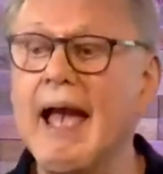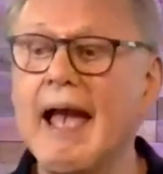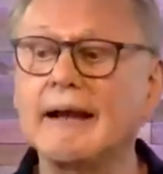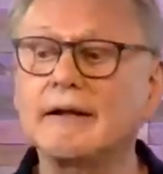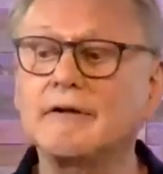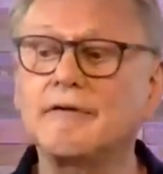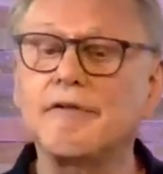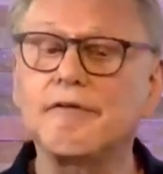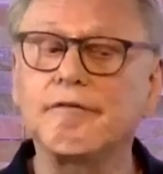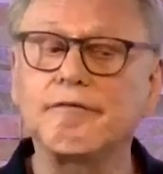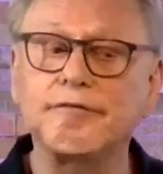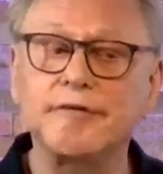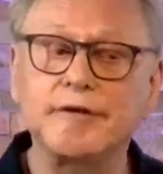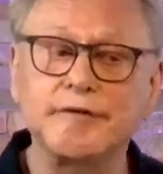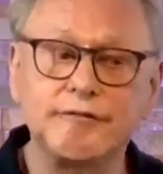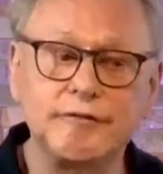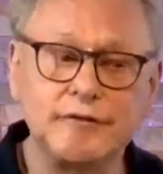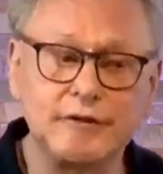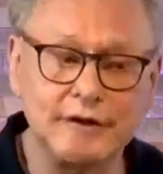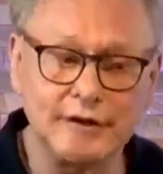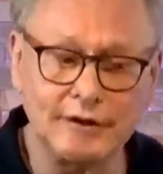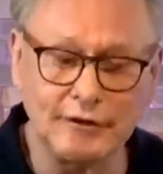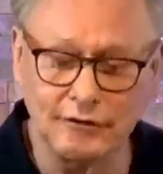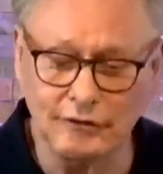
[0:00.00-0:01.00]
to the
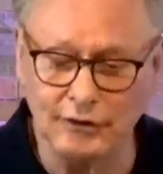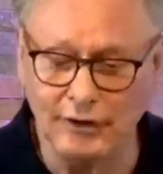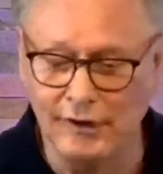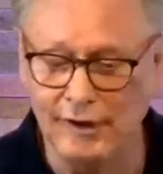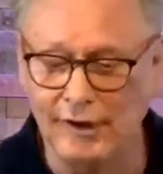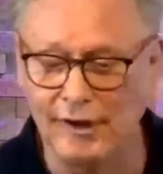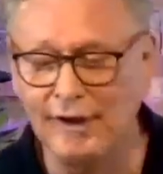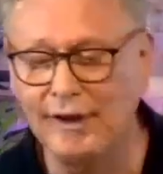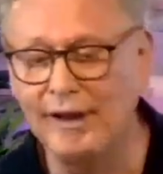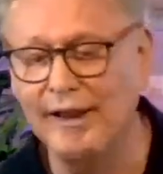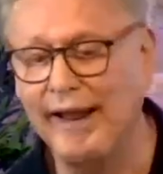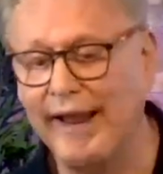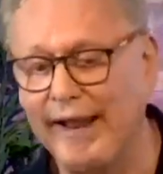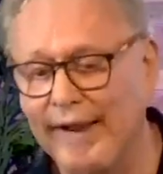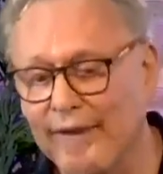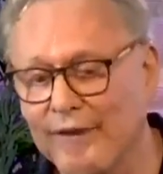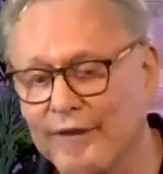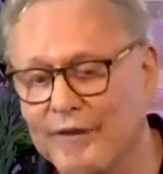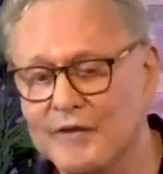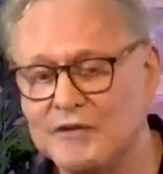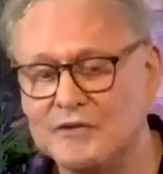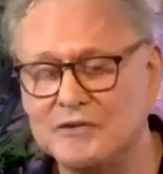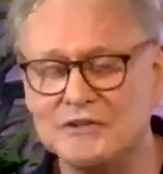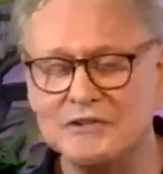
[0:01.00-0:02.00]
50s
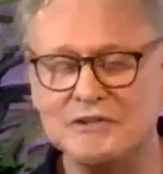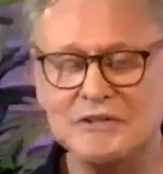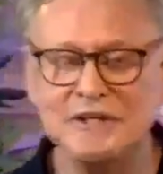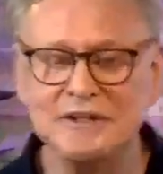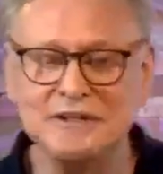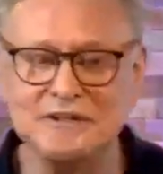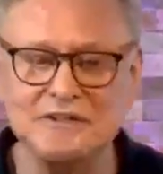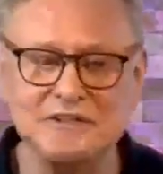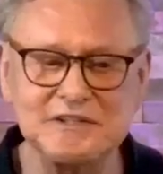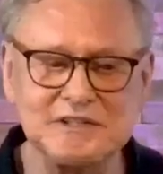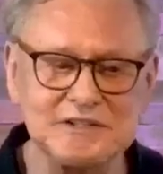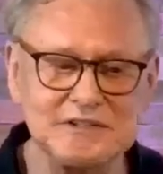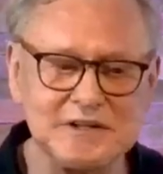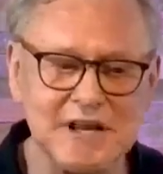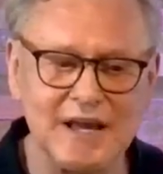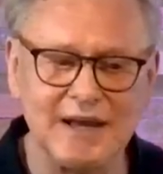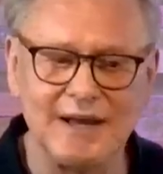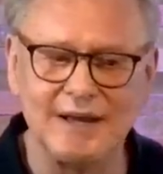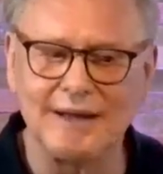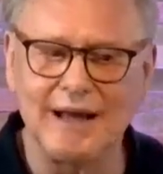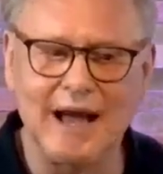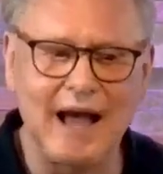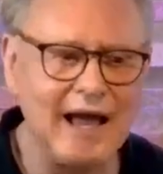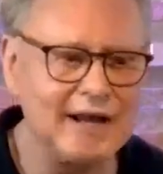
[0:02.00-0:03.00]
and the 60s.
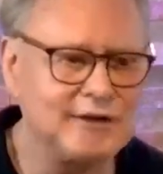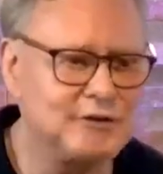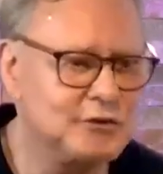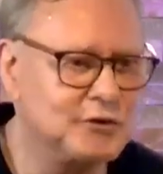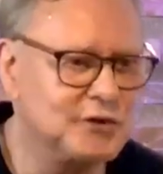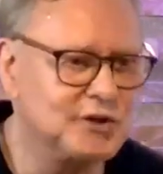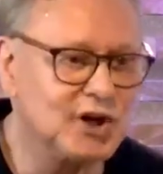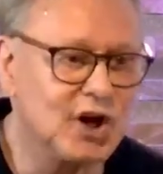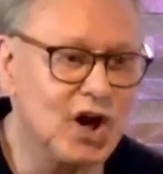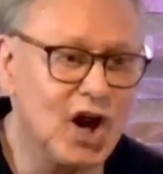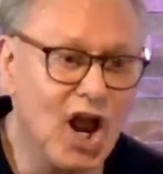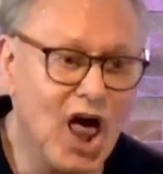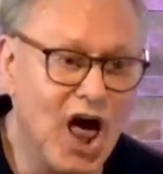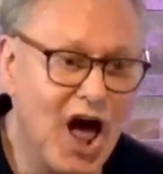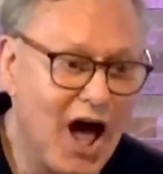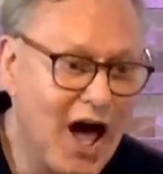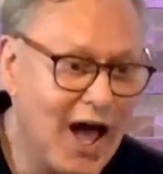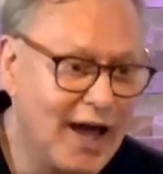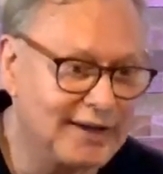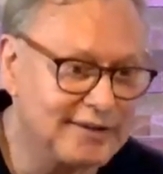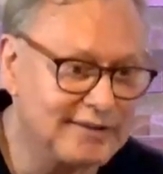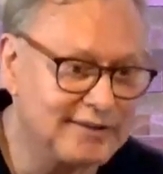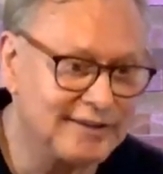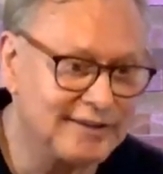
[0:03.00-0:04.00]
I do it a lot.